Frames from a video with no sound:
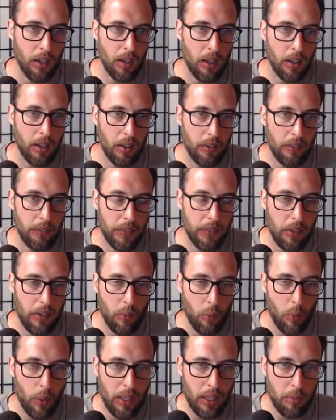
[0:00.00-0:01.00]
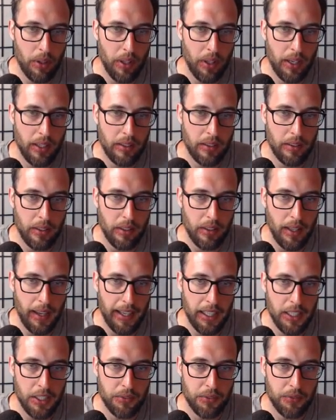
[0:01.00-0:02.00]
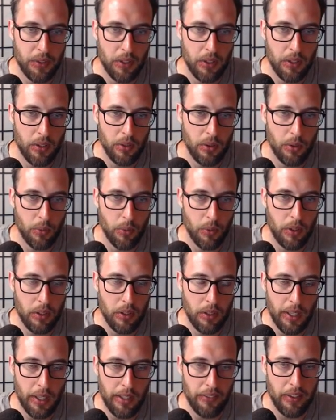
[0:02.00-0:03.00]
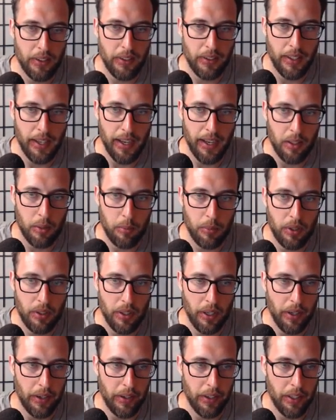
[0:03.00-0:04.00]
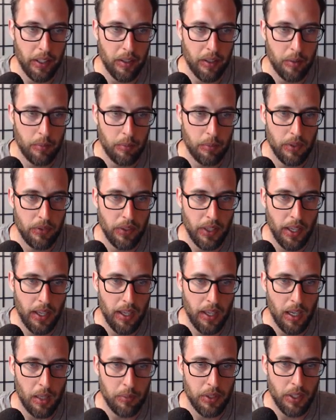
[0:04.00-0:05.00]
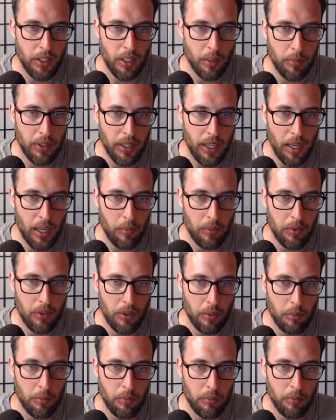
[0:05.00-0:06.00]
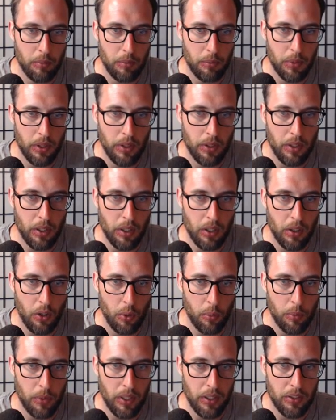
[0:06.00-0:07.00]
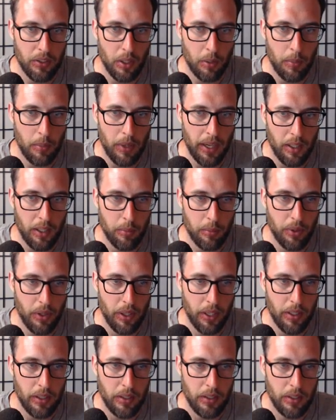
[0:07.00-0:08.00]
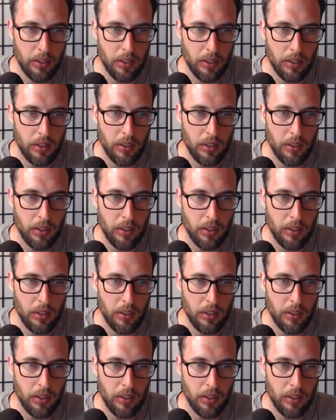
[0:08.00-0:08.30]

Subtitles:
they have a wedding planned in Asheville. We're kind of in the Gatlinburg area, but I'm setting up a Gatlinburg elopement as our backup plan.